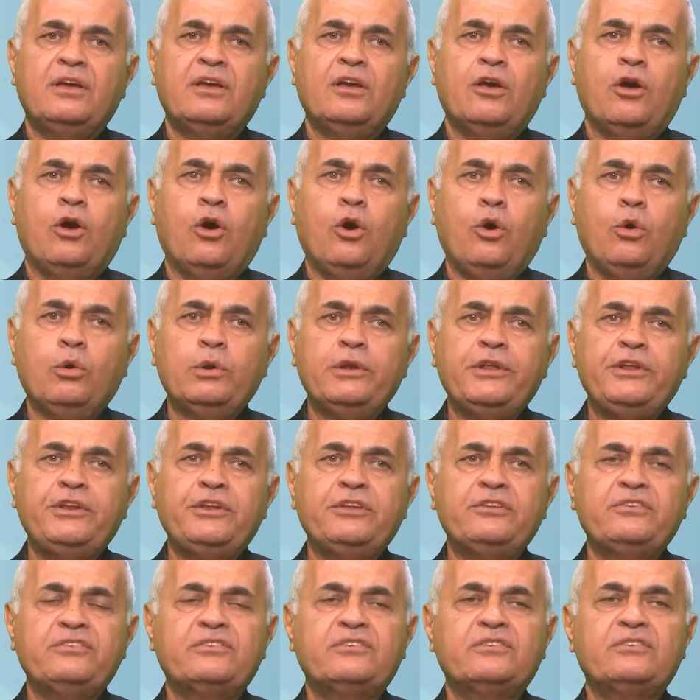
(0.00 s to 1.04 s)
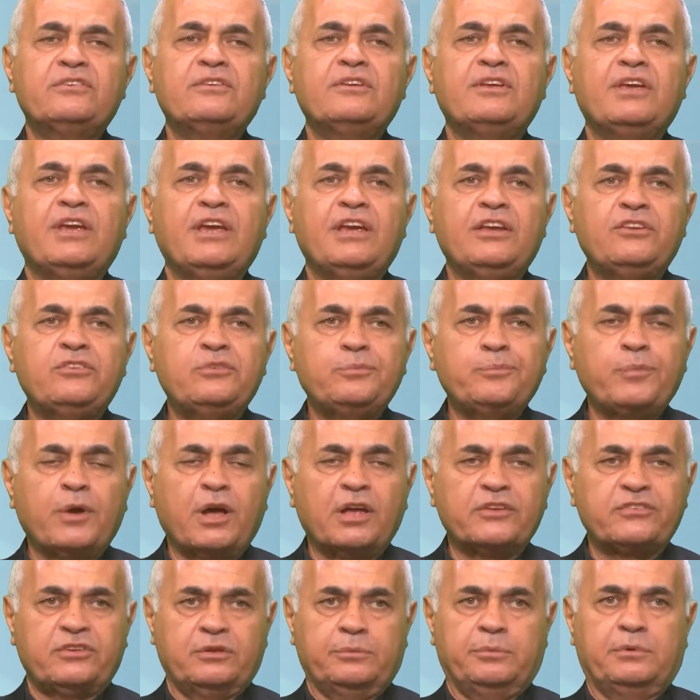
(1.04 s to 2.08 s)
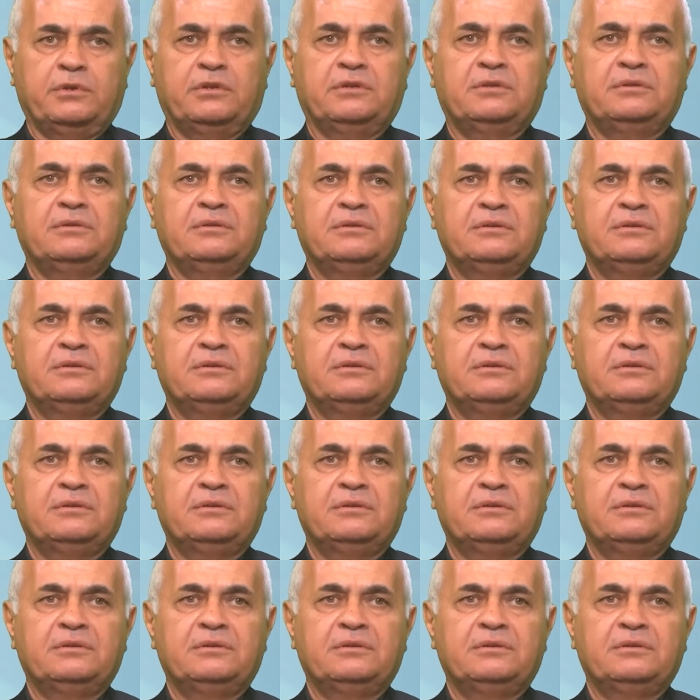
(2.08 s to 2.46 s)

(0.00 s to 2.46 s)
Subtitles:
Holiness is Possible.